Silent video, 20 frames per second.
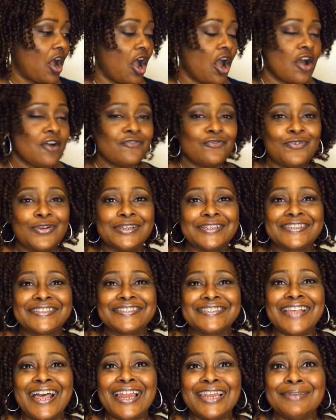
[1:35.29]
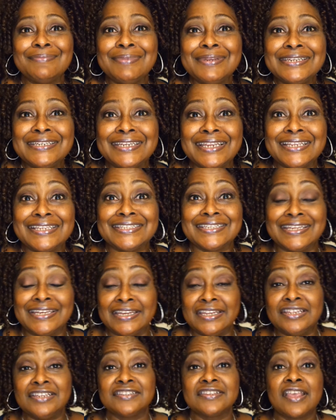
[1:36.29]
off with Solomon
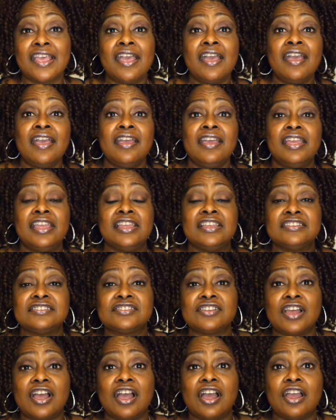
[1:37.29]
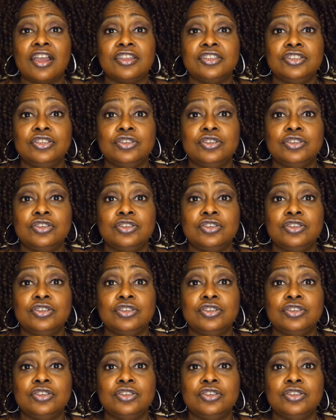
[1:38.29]
Dixon. His his uh,